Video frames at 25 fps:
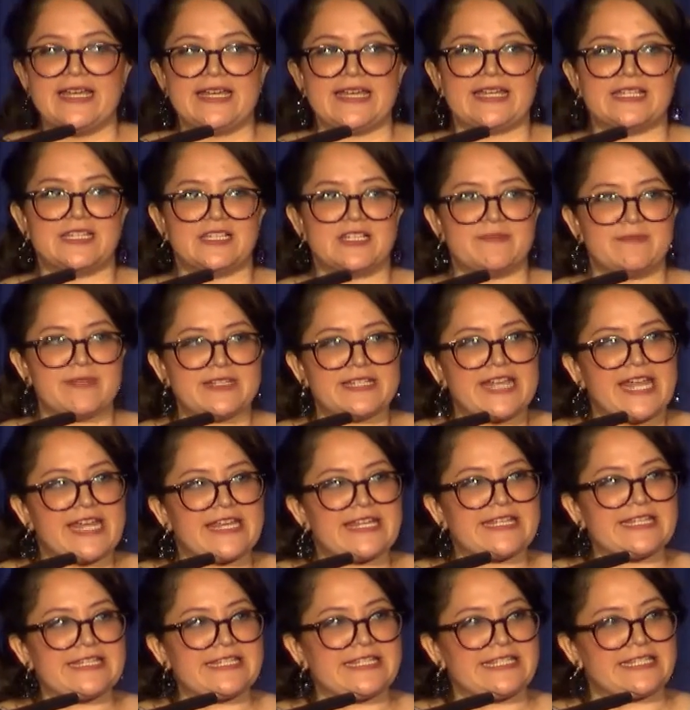
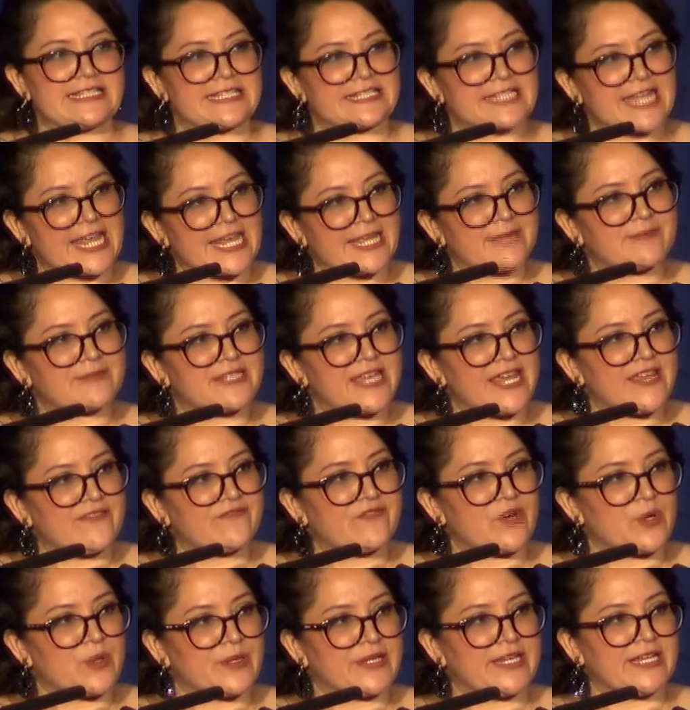eliminating same-day
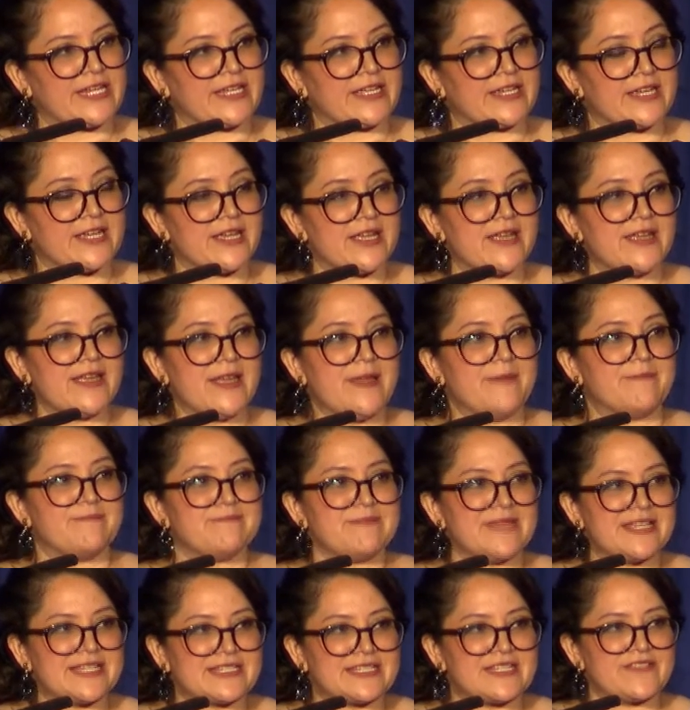voting,
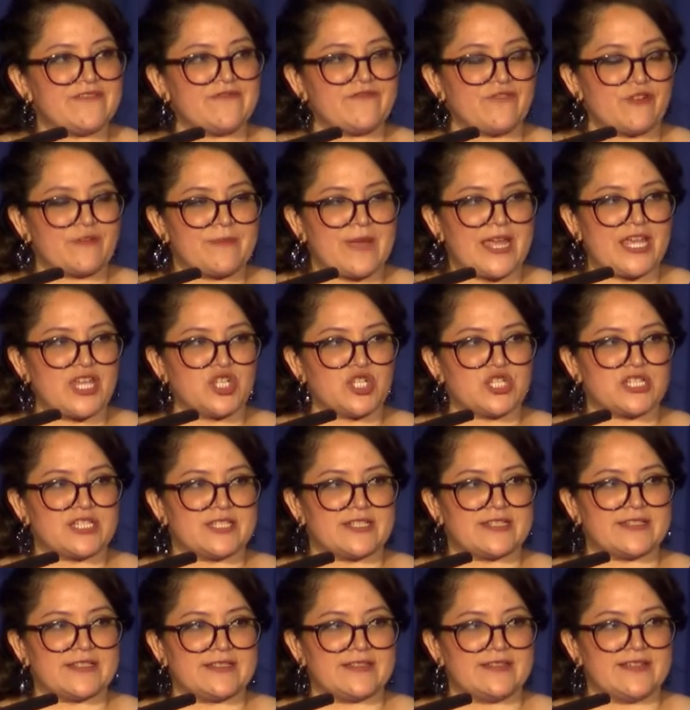
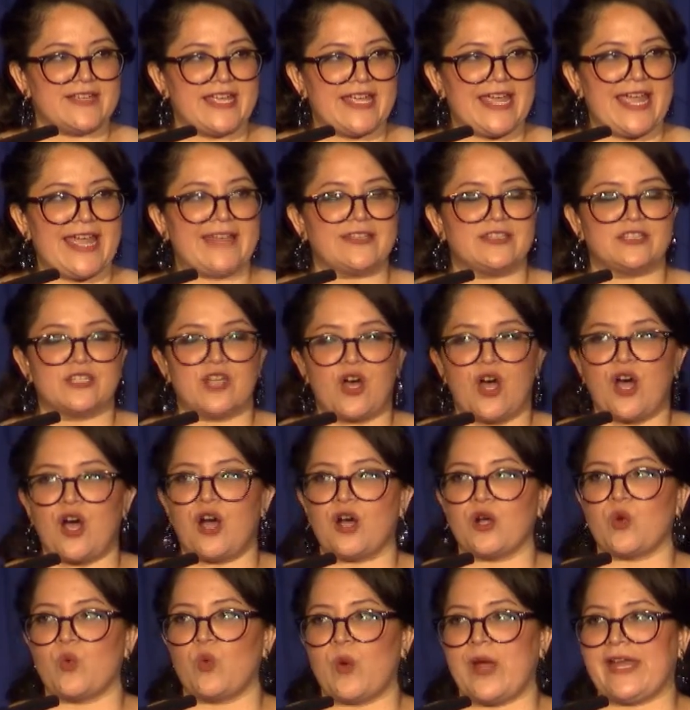misinformation, and
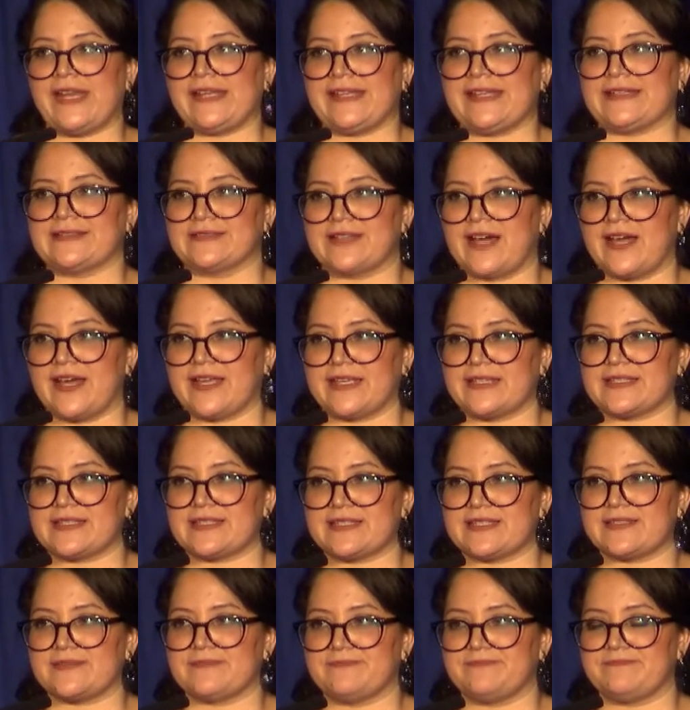long waiting
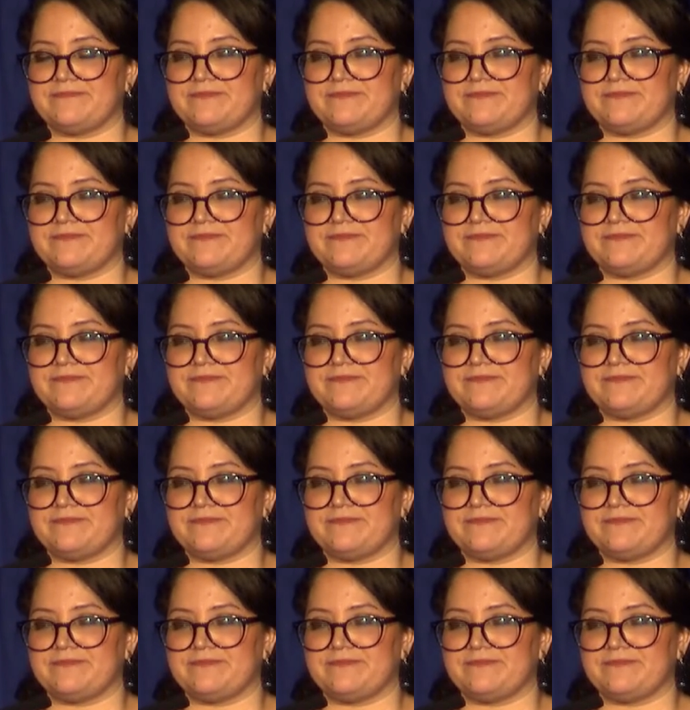lines.